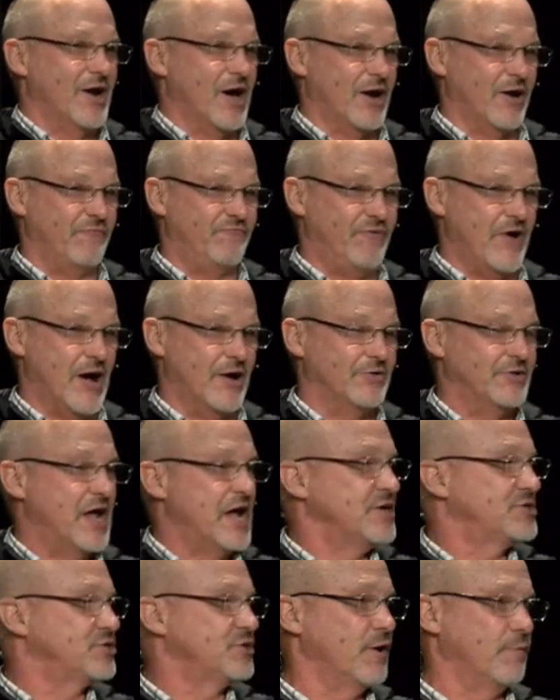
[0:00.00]
on a
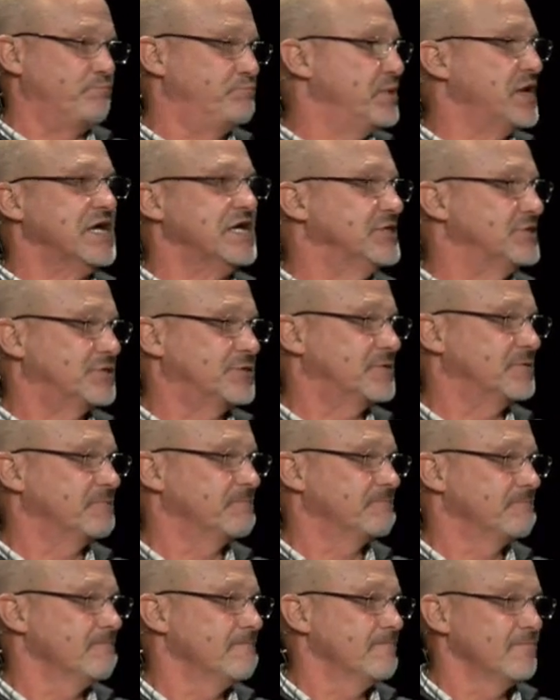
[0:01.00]
foundation of peace.
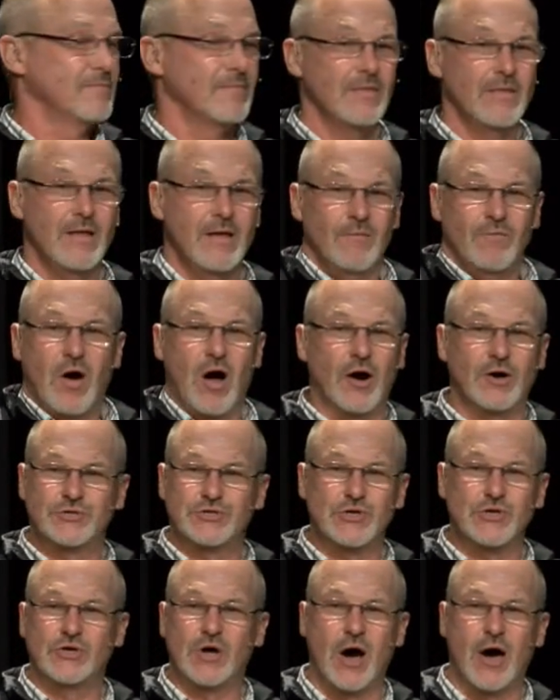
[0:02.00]

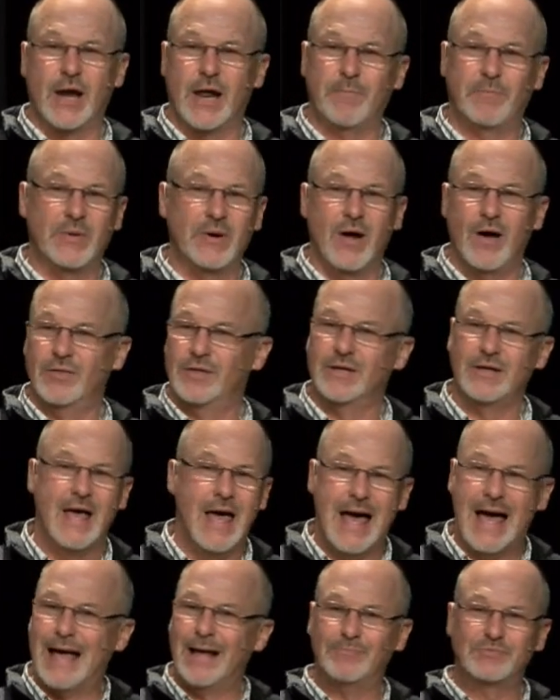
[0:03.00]
Aren't you caught up in all this?
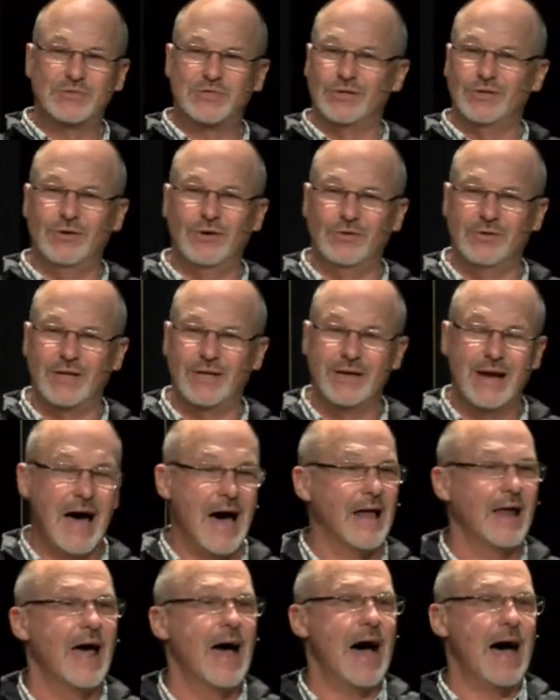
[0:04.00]
Absolutely
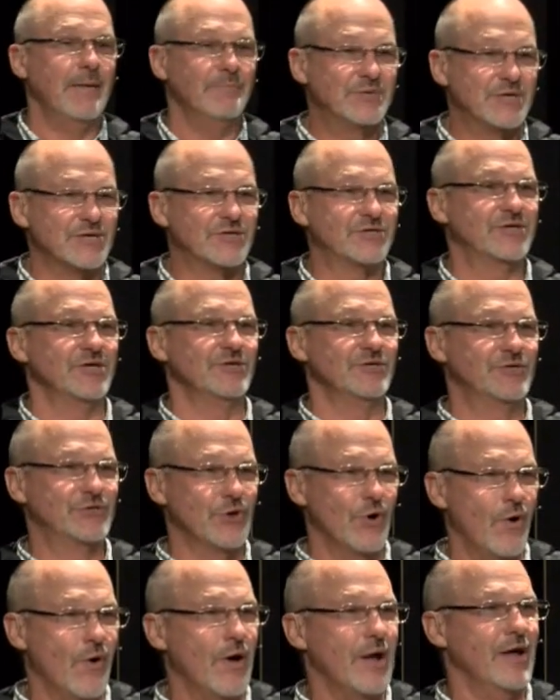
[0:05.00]
not. I'm just
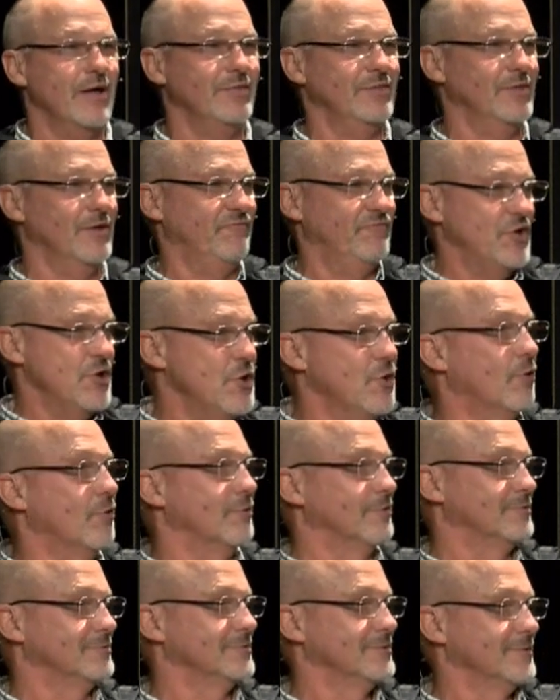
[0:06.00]
enjoying the view.